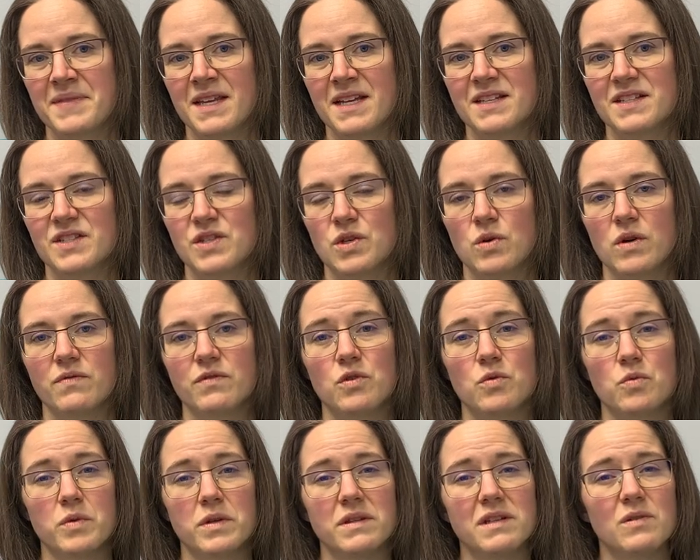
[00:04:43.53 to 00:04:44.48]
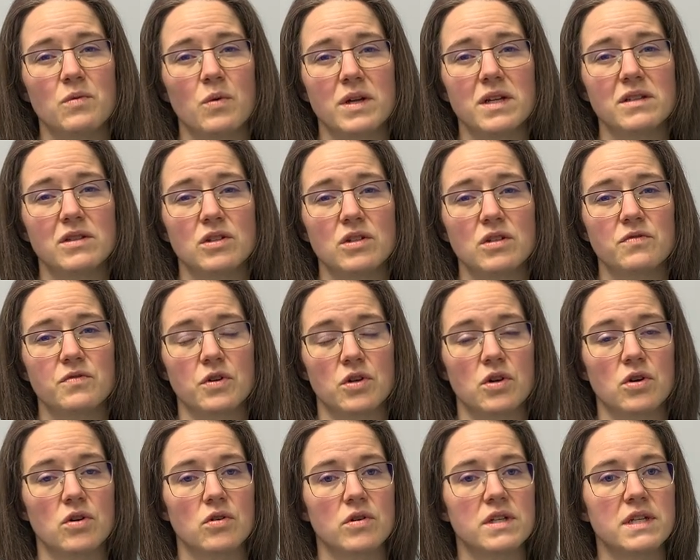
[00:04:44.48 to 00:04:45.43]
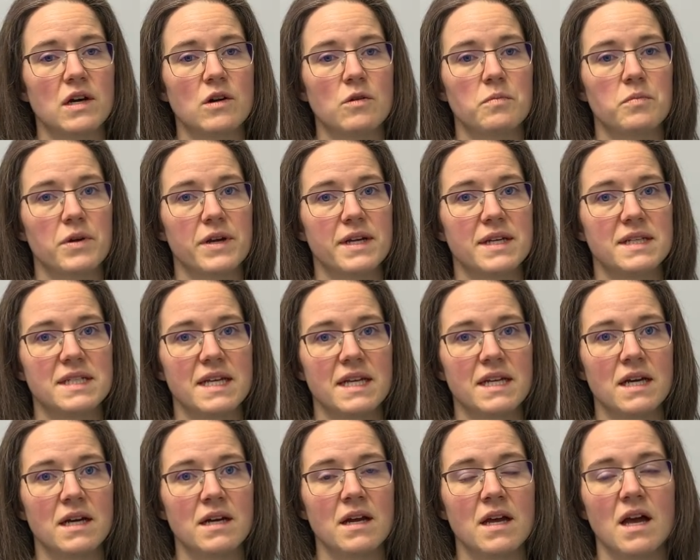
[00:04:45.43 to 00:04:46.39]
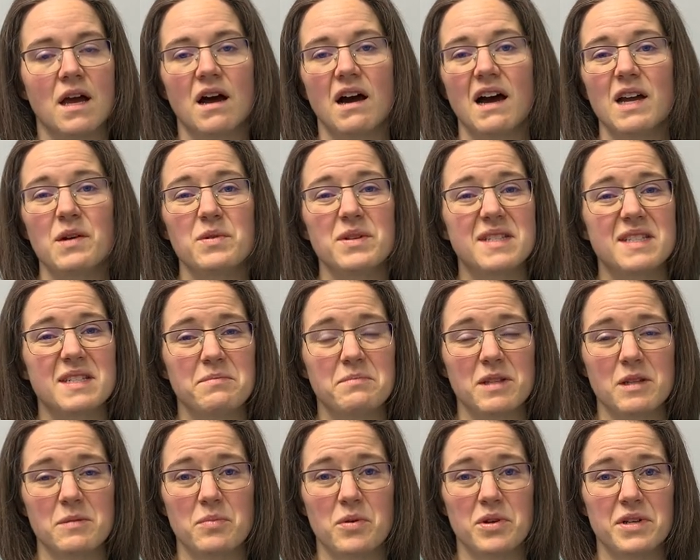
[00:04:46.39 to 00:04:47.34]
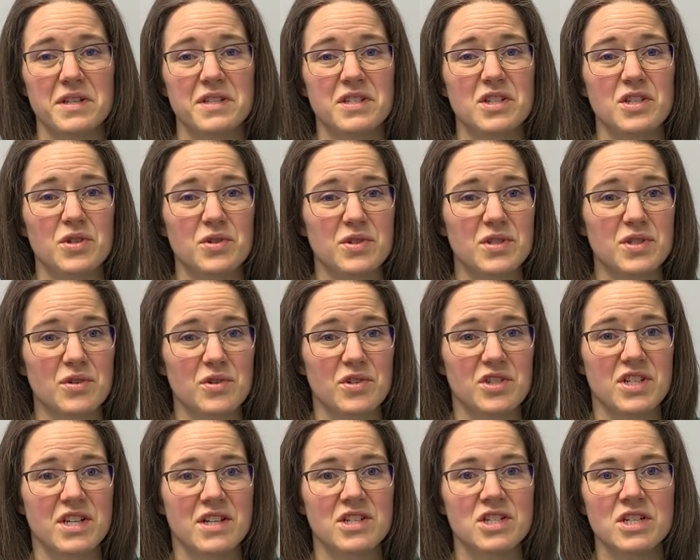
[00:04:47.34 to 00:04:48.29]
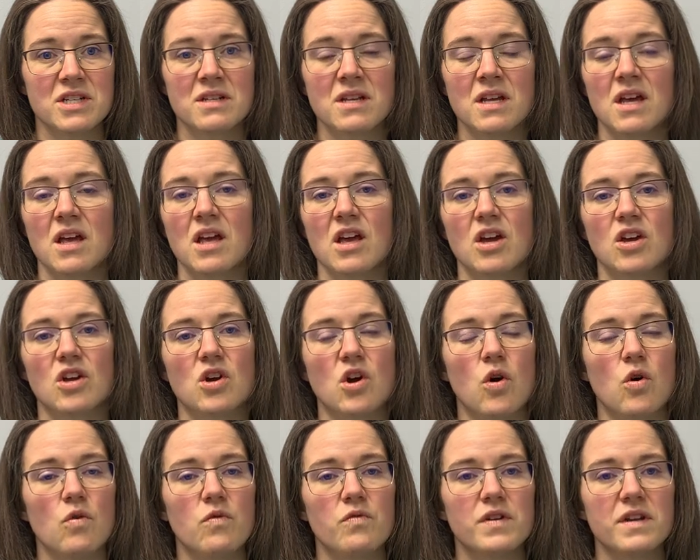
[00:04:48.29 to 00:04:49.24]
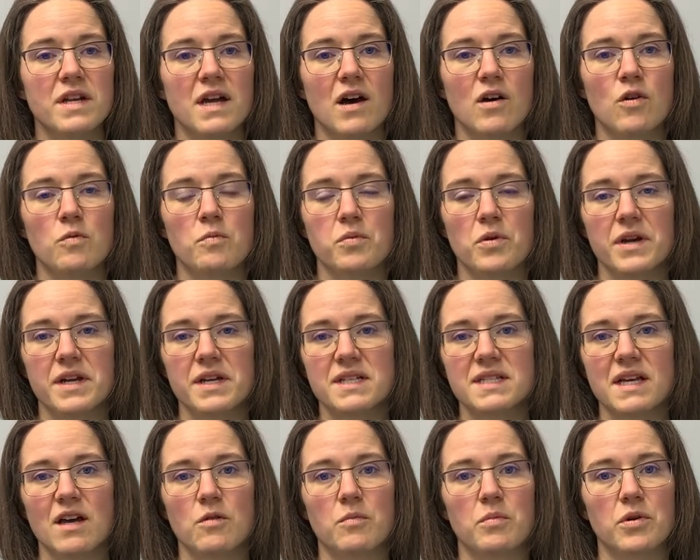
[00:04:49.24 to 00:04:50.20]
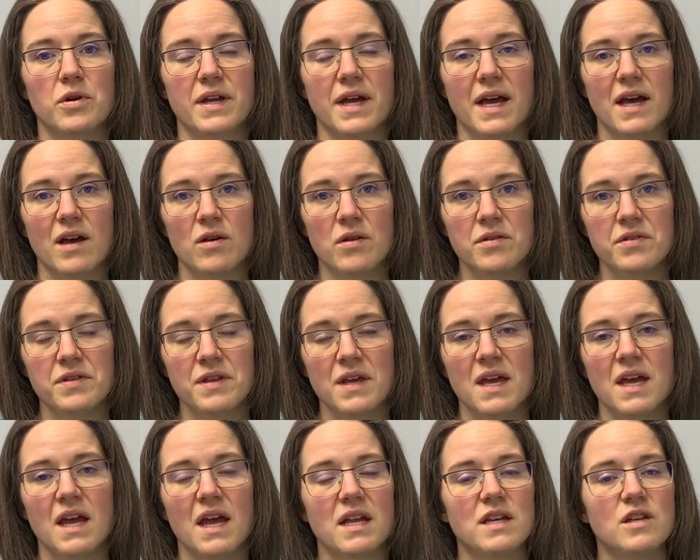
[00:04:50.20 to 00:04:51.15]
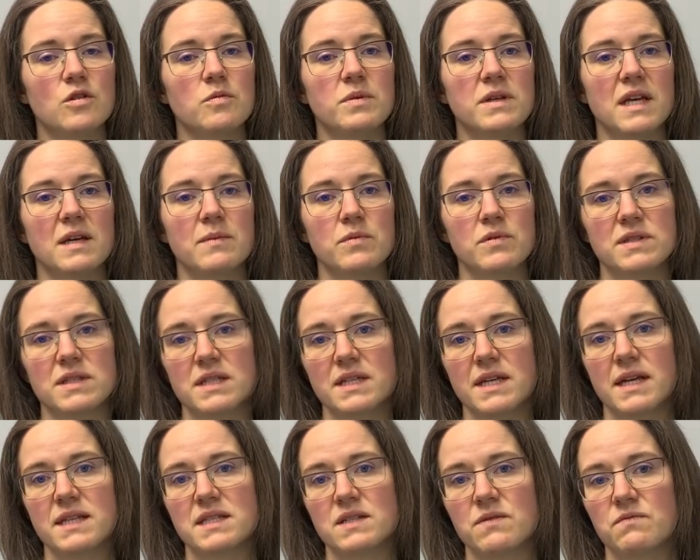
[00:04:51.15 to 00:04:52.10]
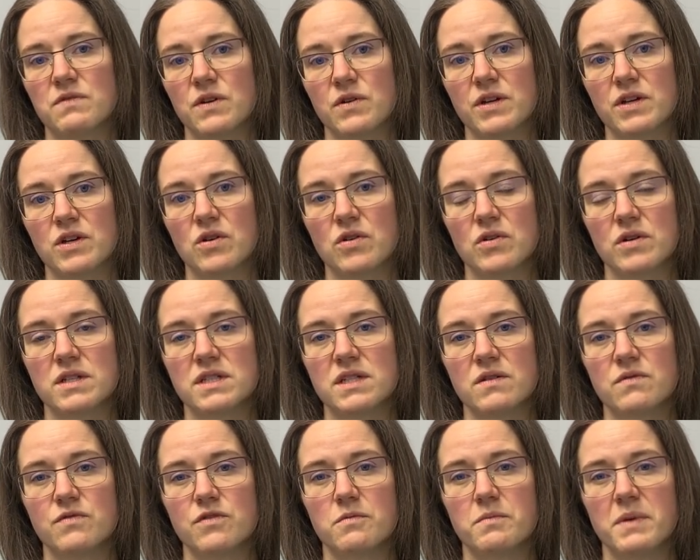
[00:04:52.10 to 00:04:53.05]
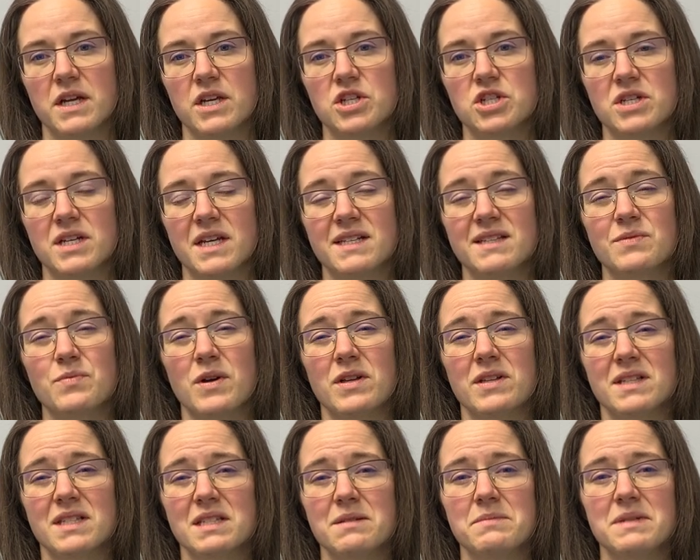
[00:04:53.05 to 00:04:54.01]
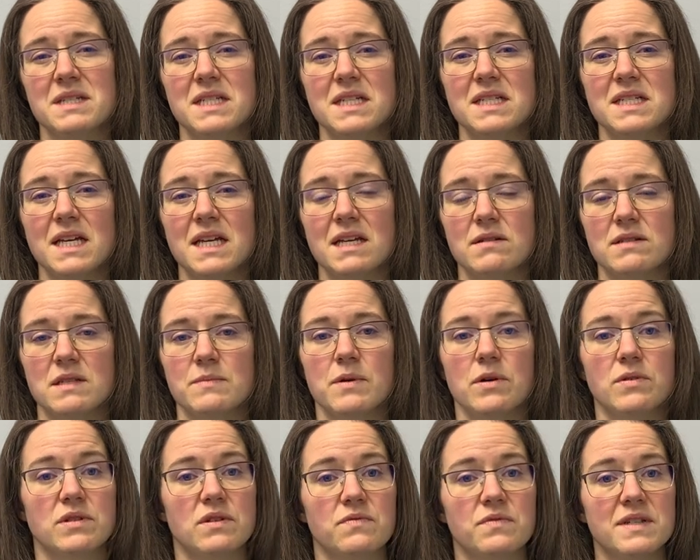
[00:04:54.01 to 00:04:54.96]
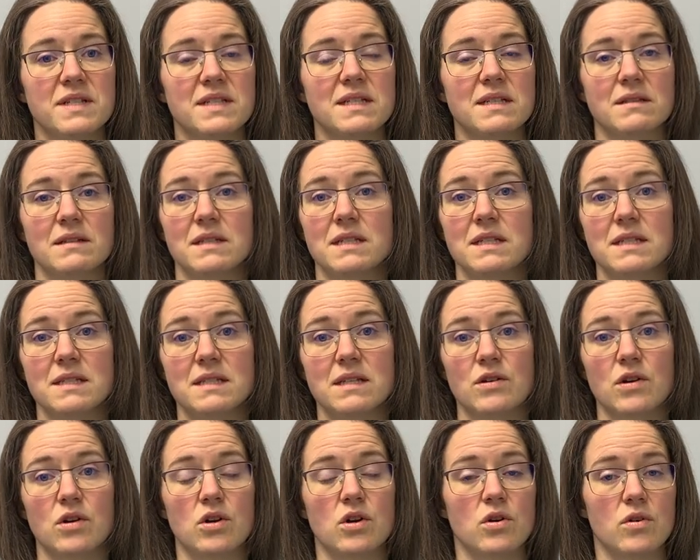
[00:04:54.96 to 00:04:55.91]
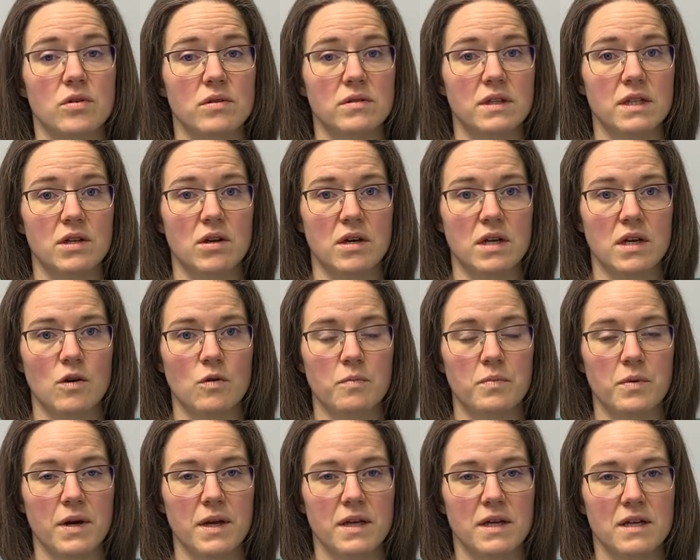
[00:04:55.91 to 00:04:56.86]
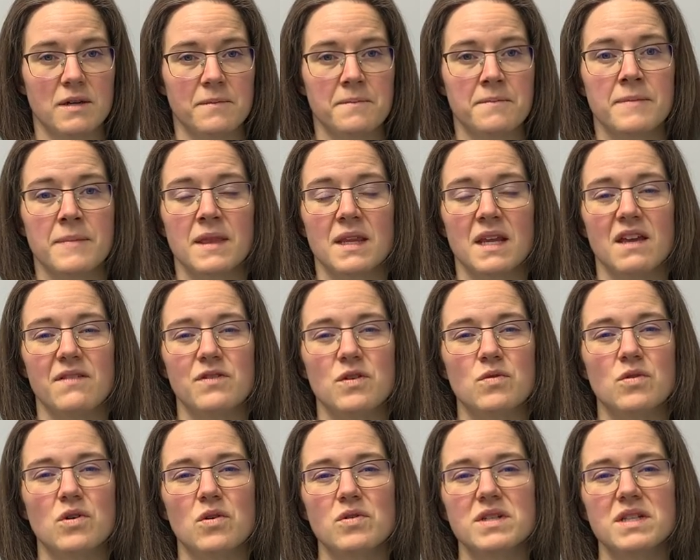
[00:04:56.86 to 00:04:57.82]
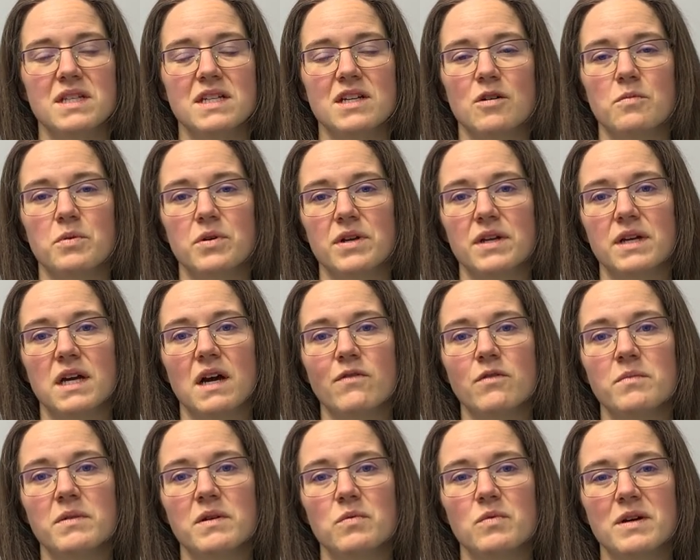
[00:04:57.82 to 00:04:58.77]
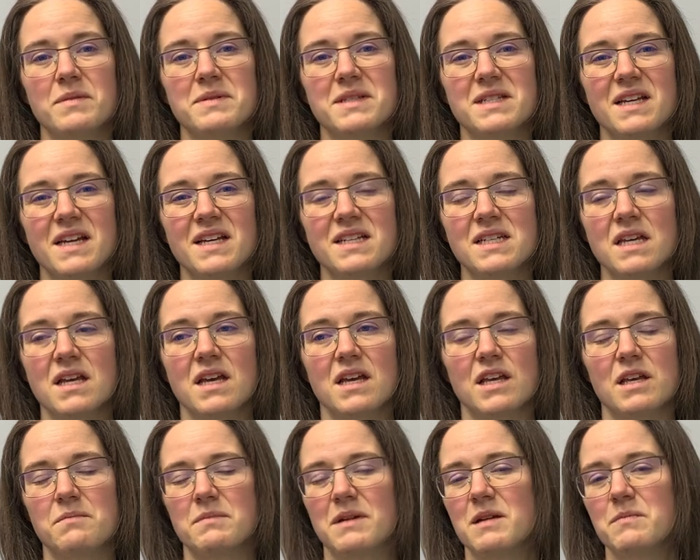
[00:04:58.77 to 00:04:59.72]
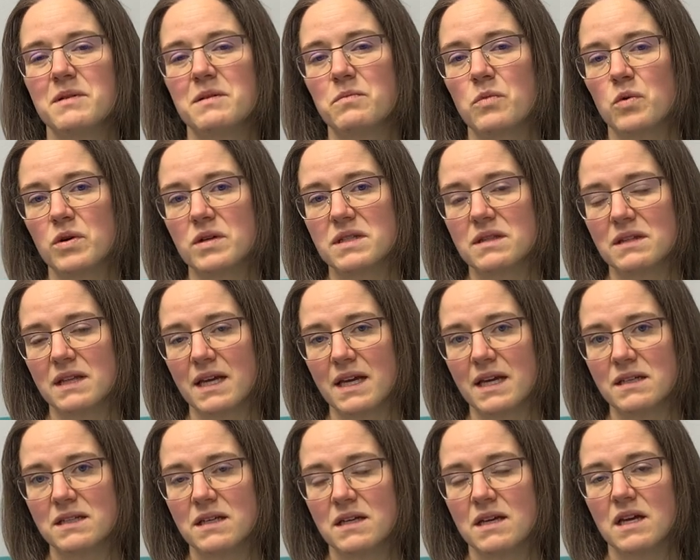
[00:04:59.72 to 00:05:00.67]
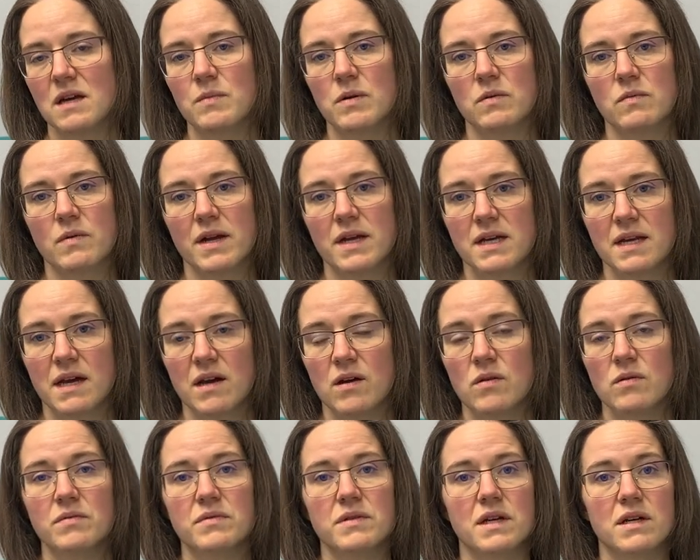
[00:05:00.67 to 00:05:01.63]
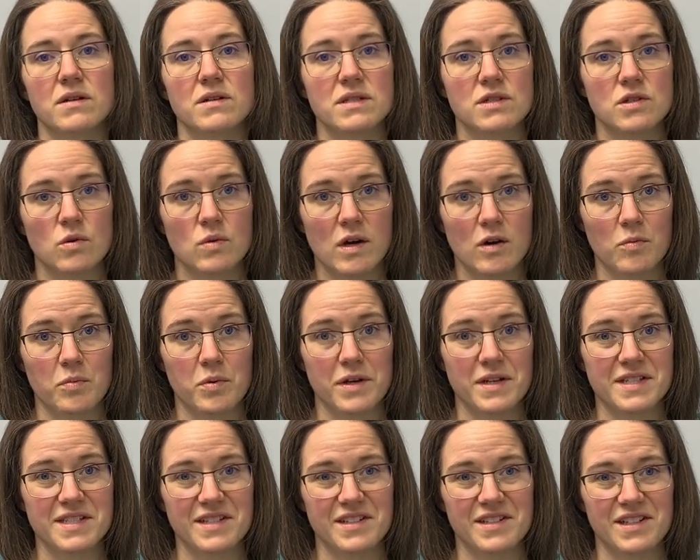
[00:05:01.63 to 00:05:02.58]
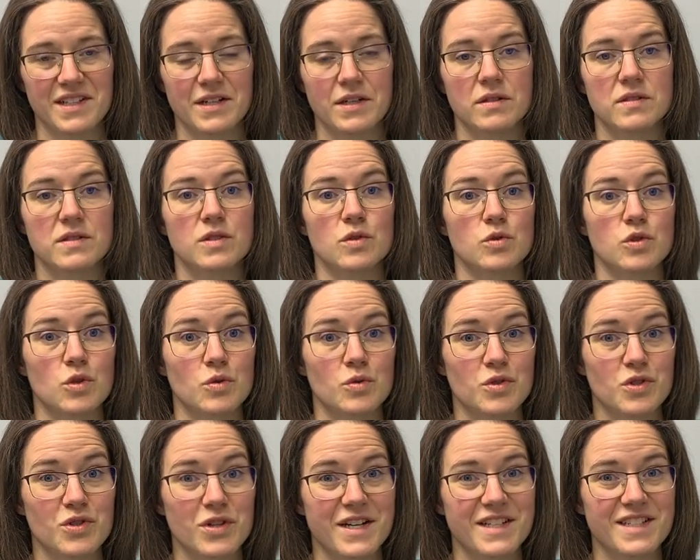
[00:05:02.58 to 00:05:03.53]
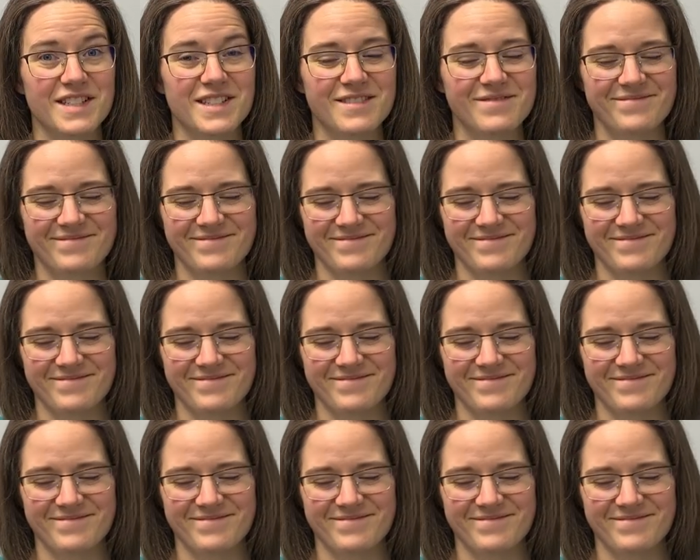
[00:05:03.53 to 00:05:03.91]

So if you really want to look for current outbreak data, I would simply put into your search engine COVID Outbreaks Alberta Health, and you'll be able to get some very current information as well as some details about the facilities that are currently on outbreak. If you go to the Alberta government website, it might be more delayed, but right now there is no outbreaks declared, so don't stress.